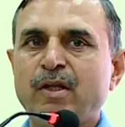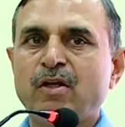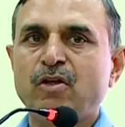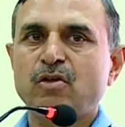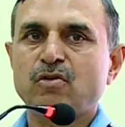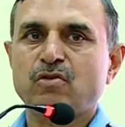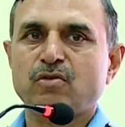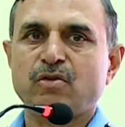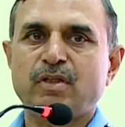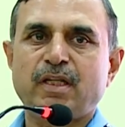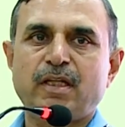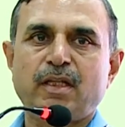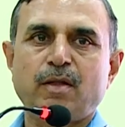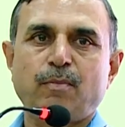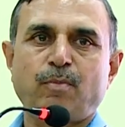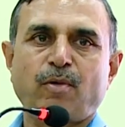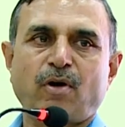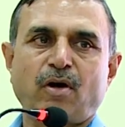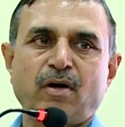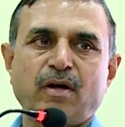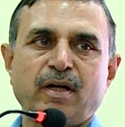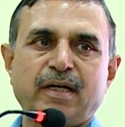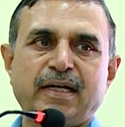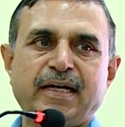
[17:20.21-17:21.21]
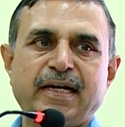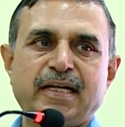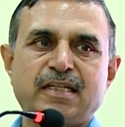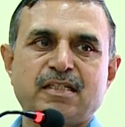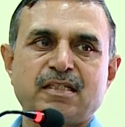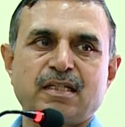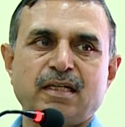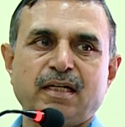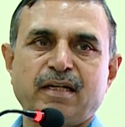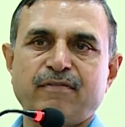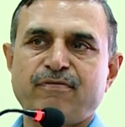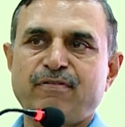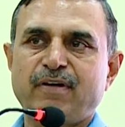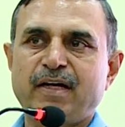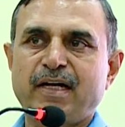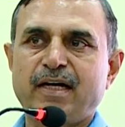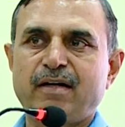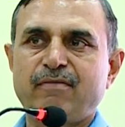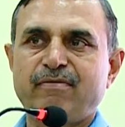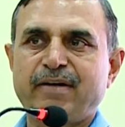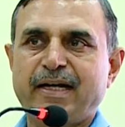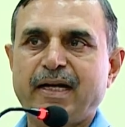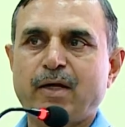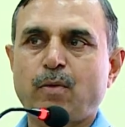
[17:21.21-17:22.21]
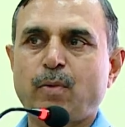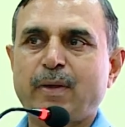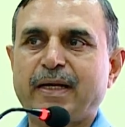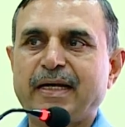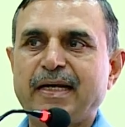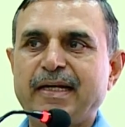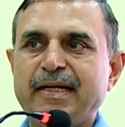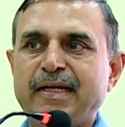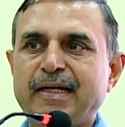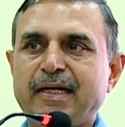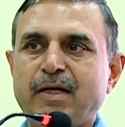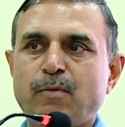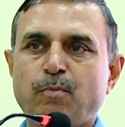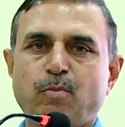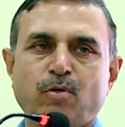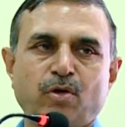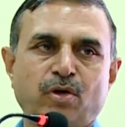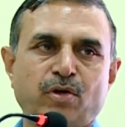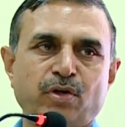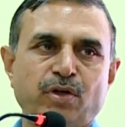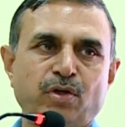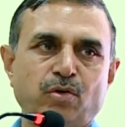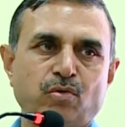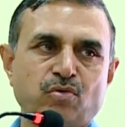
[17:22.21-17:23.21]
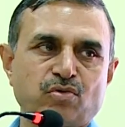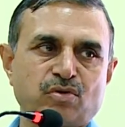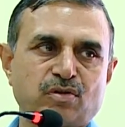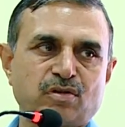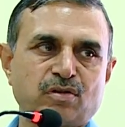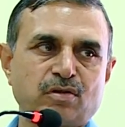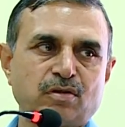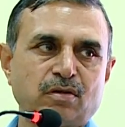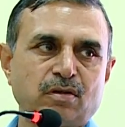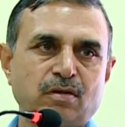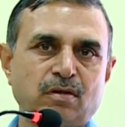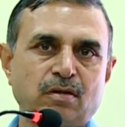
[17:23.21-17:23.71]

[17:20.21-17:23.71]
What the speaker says: so that the product gets certified very quickly and put to use,